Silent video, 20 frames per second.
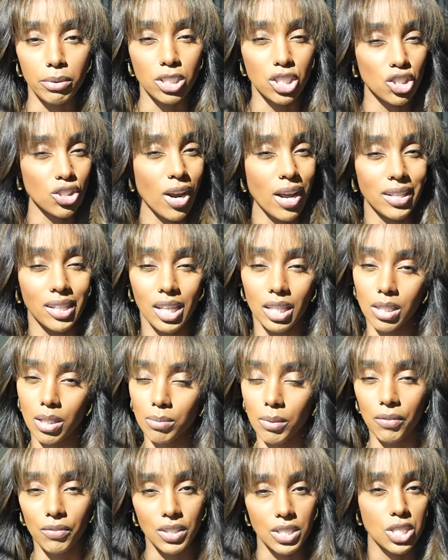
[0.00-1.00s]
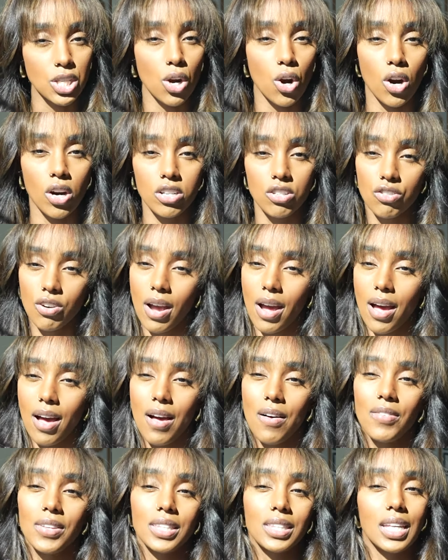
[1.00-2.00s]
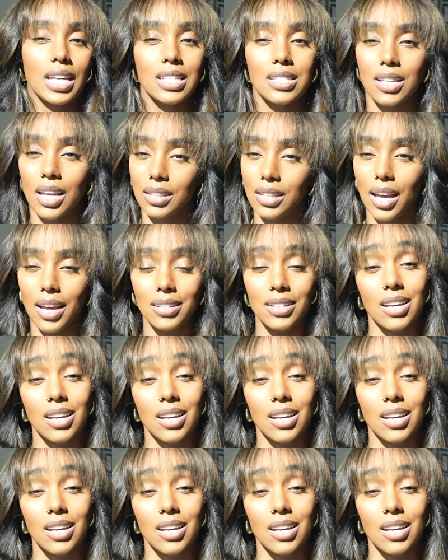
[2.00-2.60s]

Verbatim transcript: to try to get them to fix the hard drive and things like that.